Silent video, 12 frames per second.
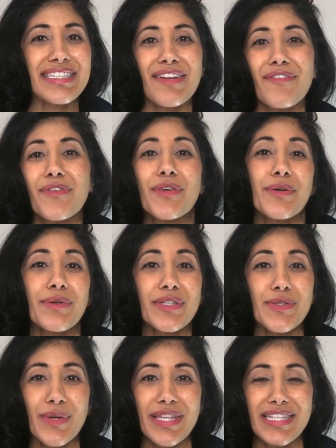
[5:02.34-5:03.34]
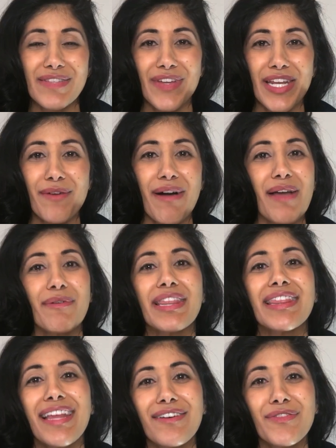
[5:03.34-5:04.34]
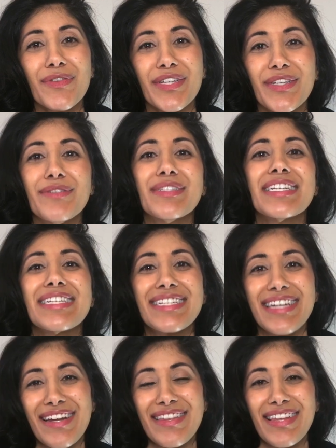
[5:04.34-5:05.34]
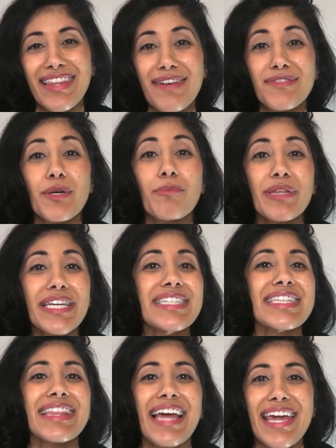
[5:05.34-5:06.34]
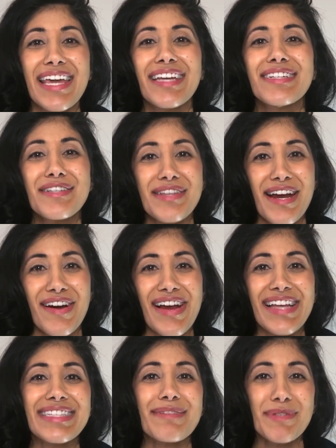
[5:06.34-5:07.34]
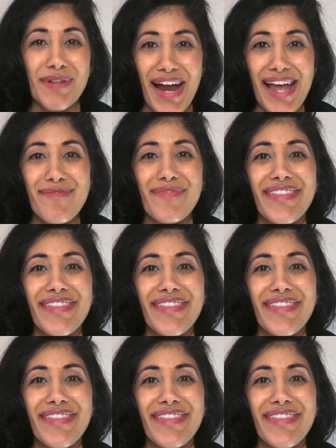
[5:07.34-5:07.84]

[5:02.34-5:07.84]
If you enjoyed this video, I would love for you to share the love. So please like, share, and subscribe.